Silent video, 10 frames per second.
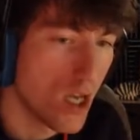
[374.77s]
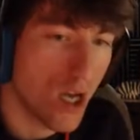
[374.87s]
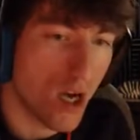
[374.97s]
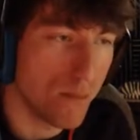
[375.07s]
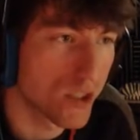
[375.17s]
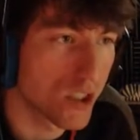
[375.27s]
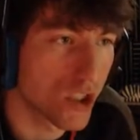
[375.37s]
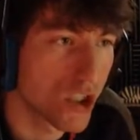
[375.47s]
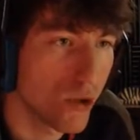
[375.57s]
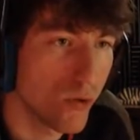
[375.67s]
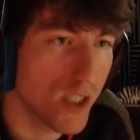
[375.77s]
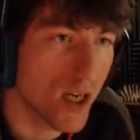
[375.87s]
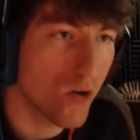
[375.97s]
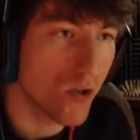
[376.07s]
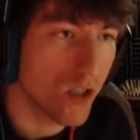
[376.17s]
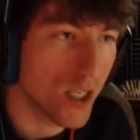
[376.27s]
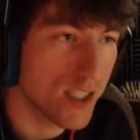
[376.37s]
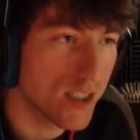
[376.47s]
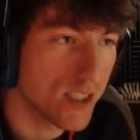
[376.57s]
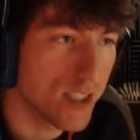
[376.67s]
I'm missing two now. I
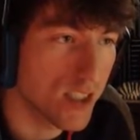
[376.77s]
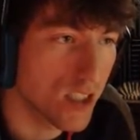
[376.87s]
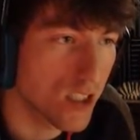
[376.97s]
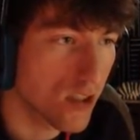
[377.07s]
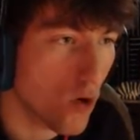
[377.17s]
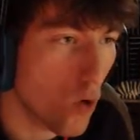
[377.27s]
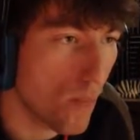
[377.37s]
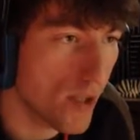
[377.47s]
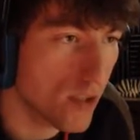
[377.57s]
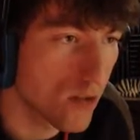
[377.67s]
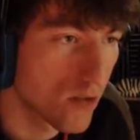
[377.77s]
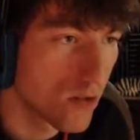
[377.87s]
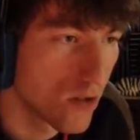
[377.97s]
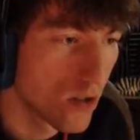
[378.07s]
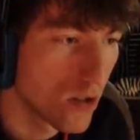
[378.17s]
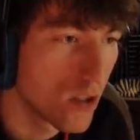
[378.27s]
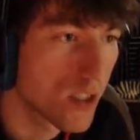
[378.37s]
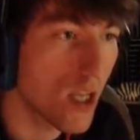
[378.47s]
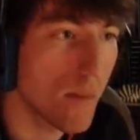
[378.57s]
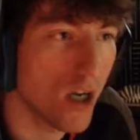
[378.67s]
need this to open.
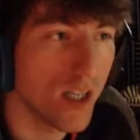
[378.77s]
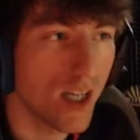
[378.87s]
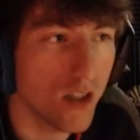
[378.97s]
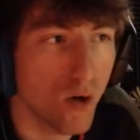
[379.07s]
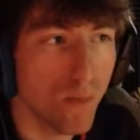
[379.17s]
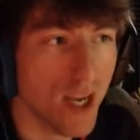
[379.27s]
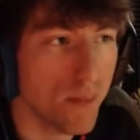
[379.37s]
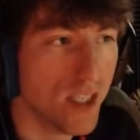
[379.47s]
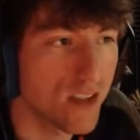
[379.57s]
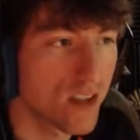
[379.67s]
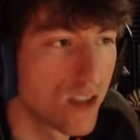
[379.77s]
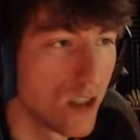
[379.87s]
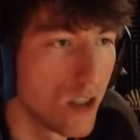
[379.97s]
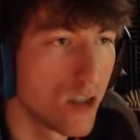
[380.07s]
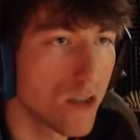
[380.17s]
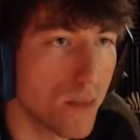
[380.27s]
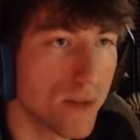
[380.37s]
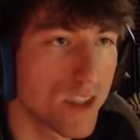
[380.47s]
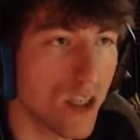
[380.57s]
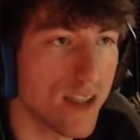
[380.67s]
Come on, hello babies.
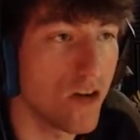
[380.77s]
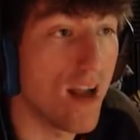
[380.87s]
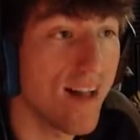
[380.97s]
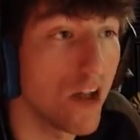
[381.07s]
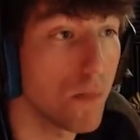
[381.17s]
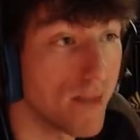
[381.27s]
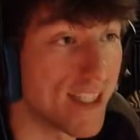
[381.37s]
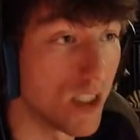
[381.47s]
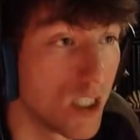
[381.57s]
Baby's not here. Help me.